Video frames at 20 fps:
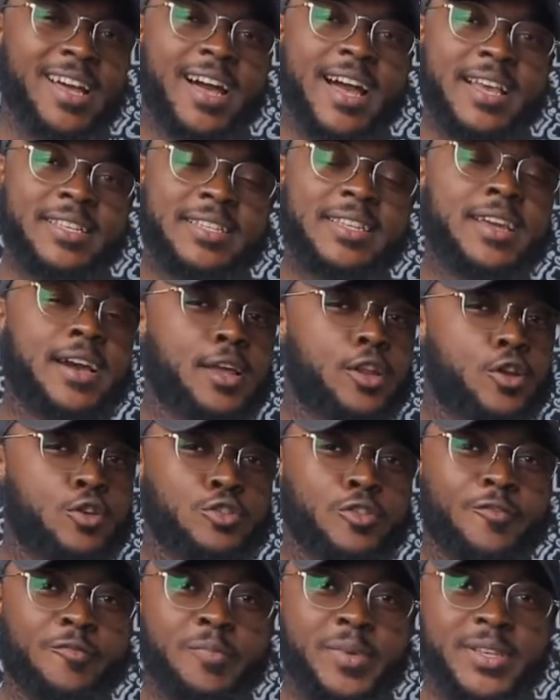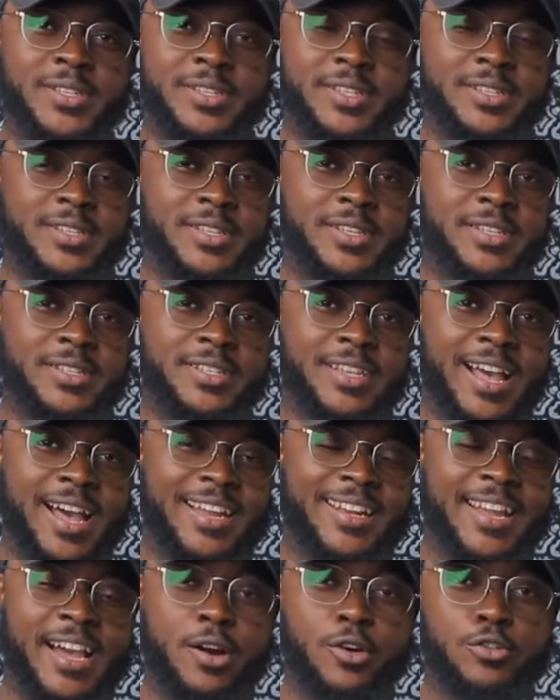I see that a lot of businesses are
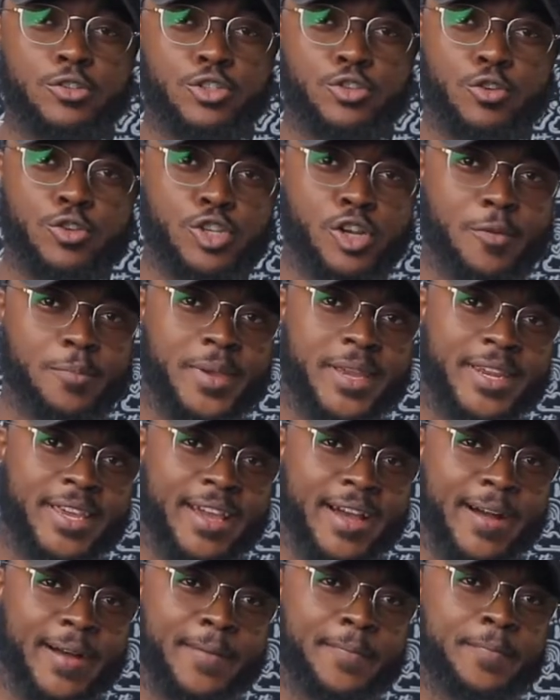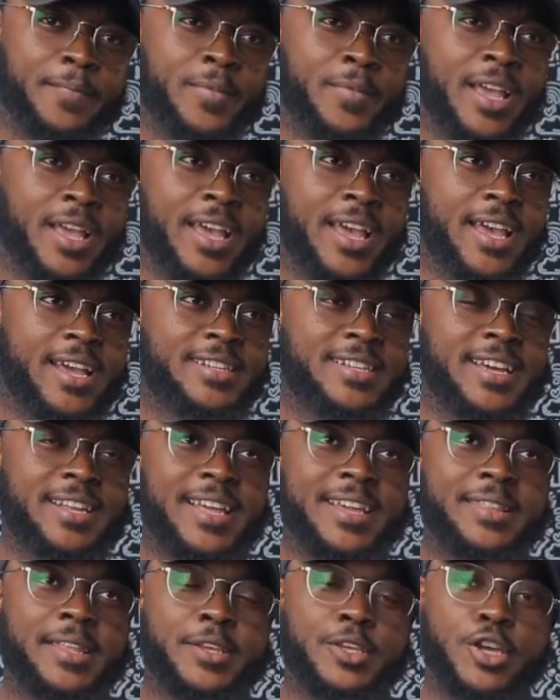now on social media, and I
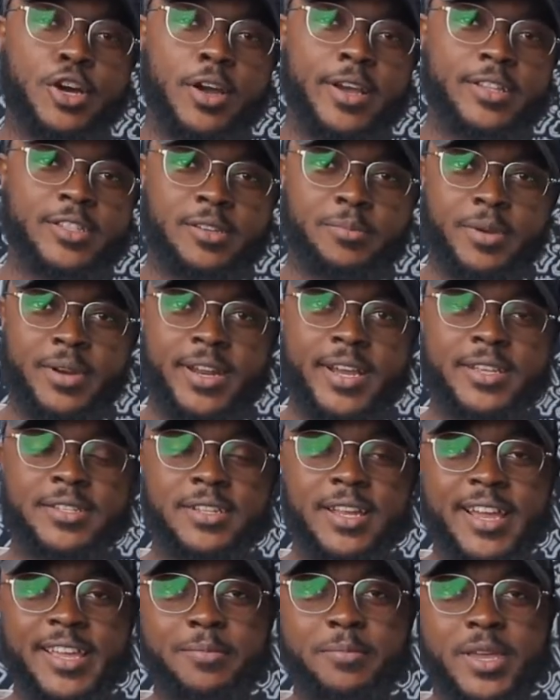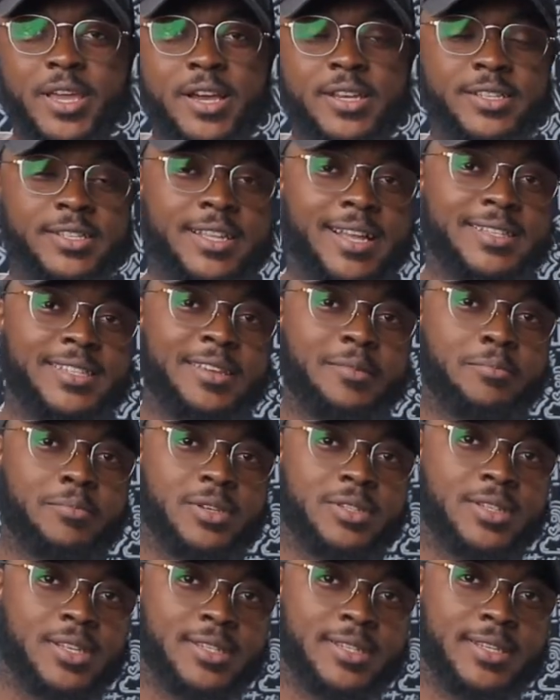like that young entrepreneurs like me are starting
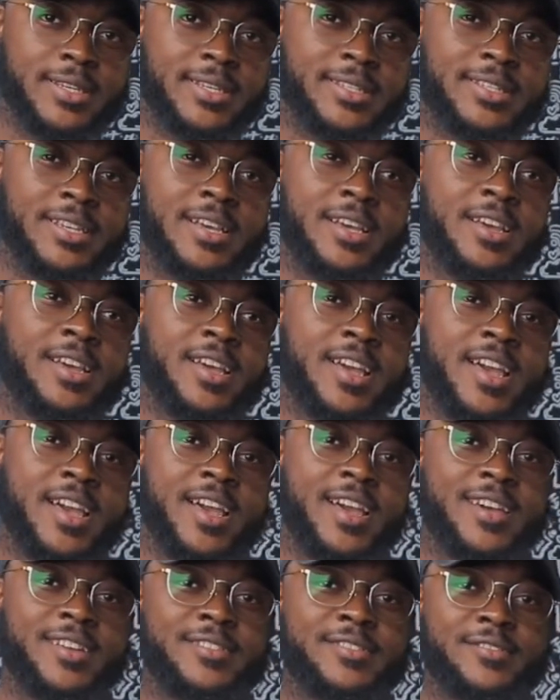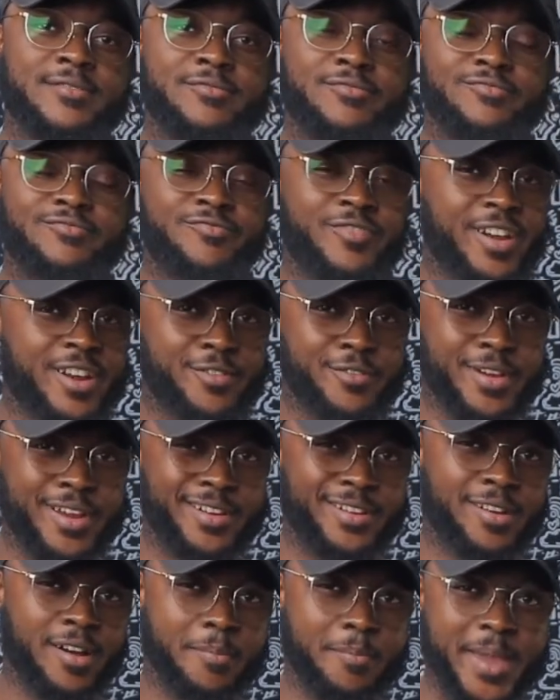businesses and
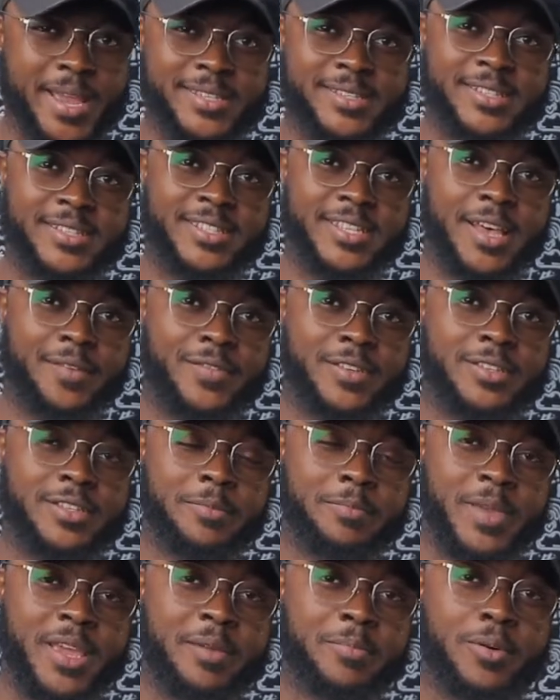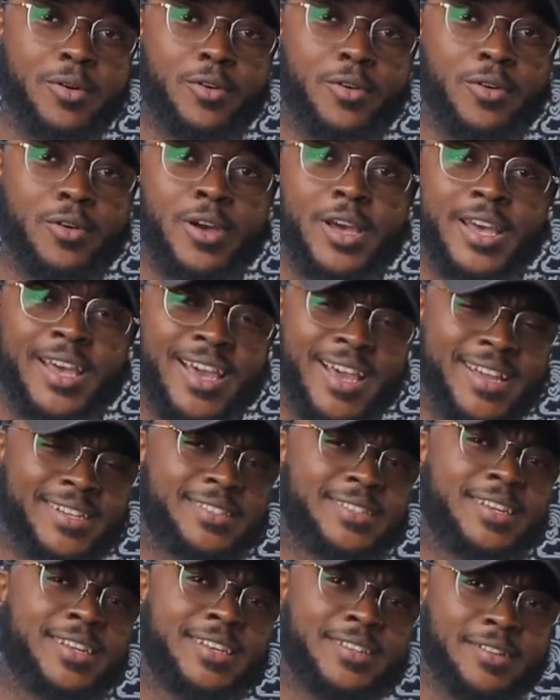rendering amazing service to people and
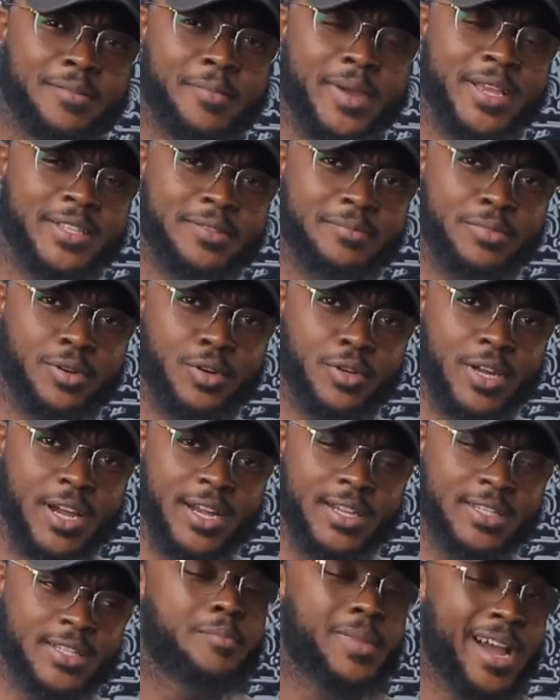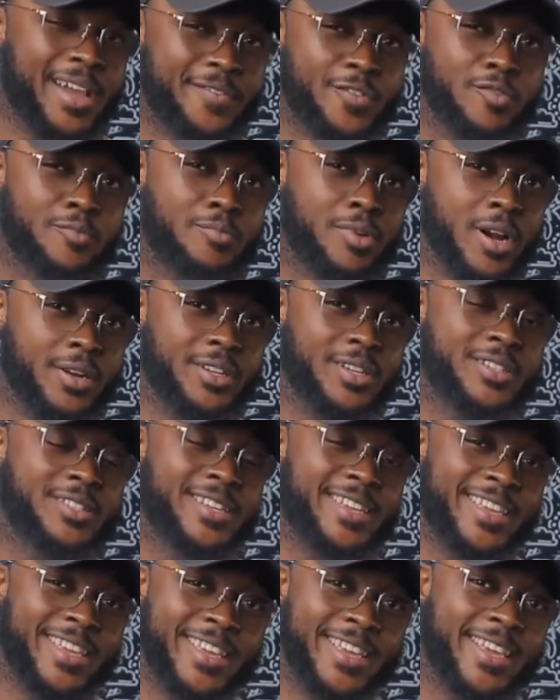selling amazing products. But I feel branding is a
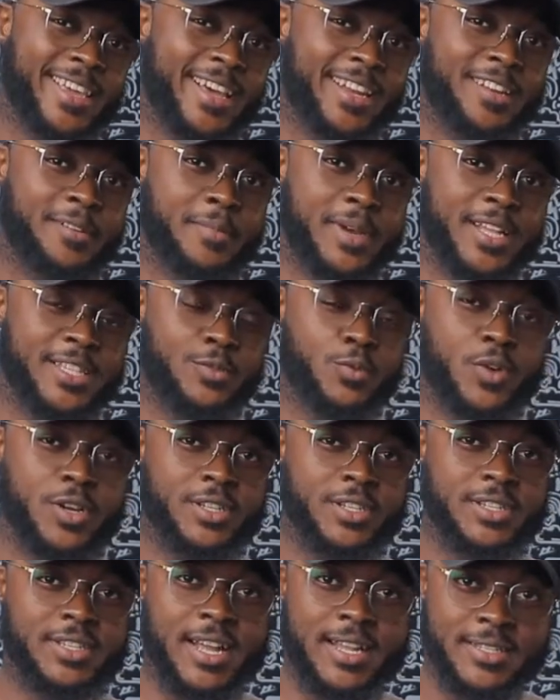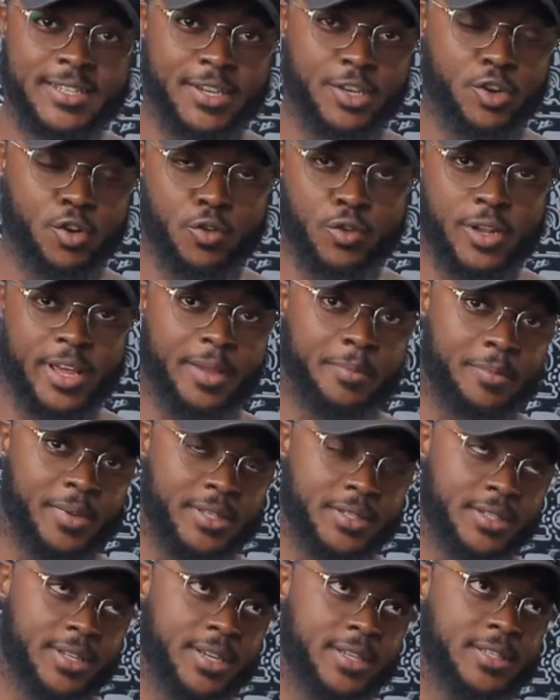key element when starting your online
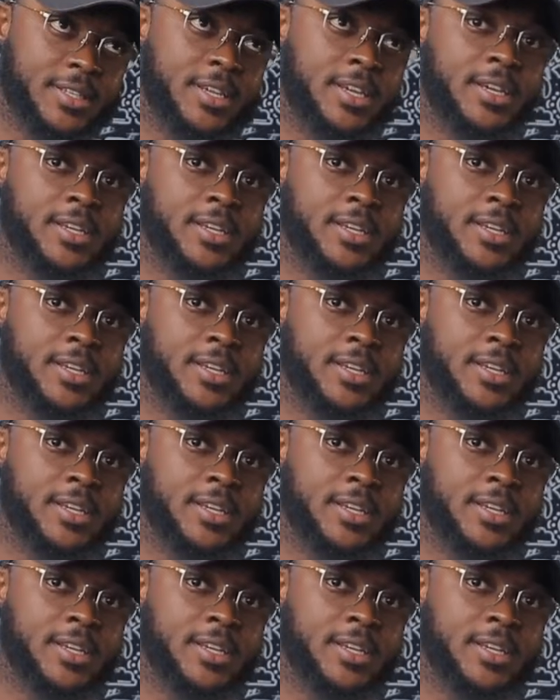business.